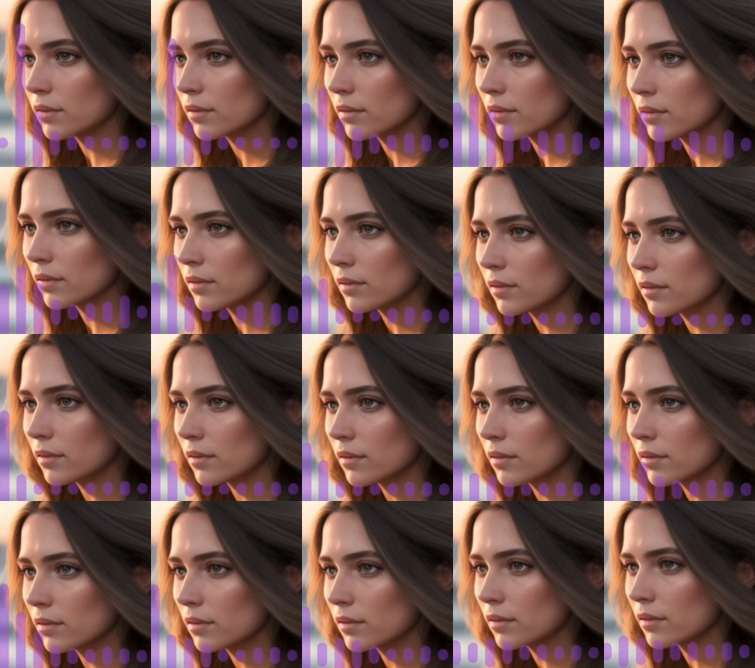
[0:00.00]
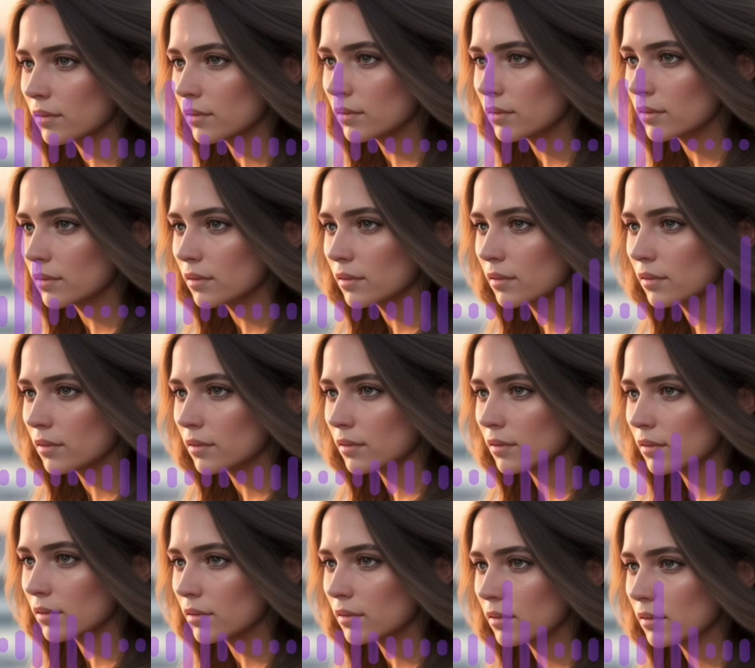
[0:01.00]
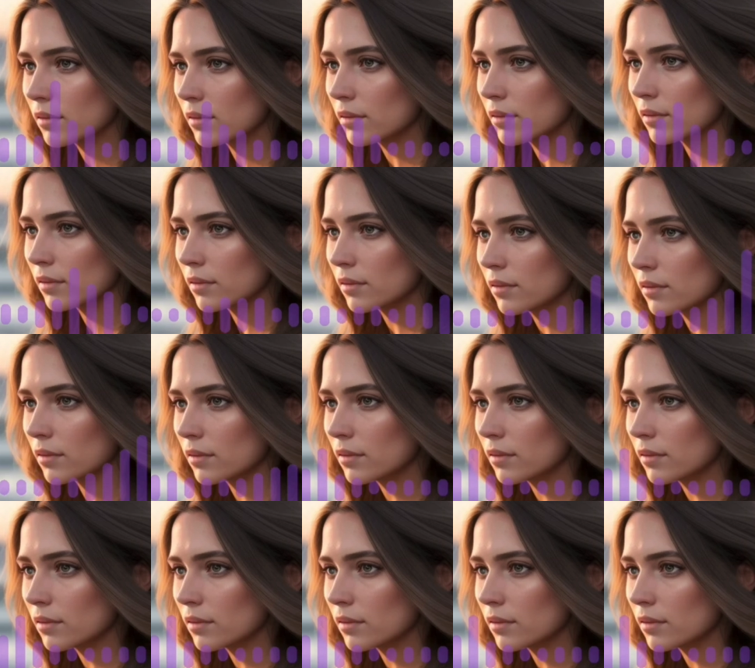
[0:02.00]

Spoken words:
(silence)